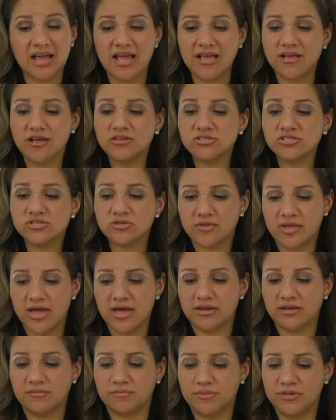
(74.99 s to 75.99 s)
I also
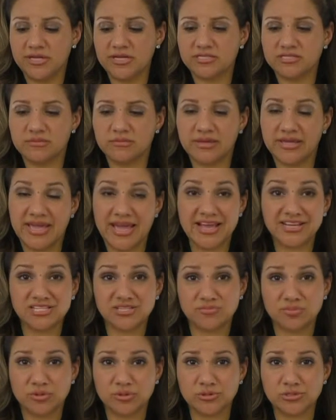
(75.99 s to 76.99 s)
got it because I'm a
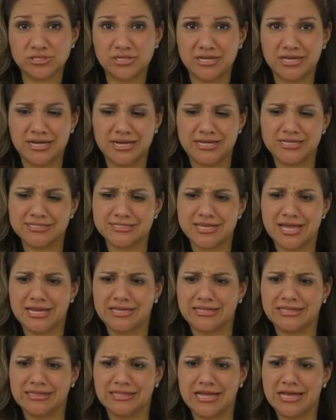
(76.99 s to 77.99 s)
gadget person and it's got
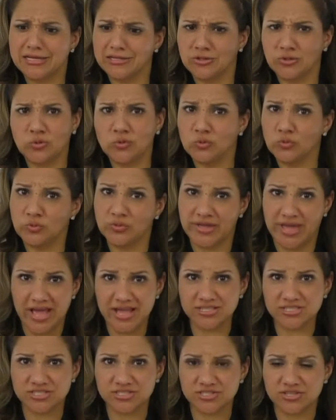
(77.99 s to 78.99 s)
a lot of cool
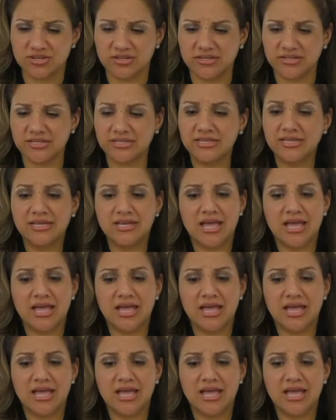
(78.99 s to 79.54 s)
gadgets on it,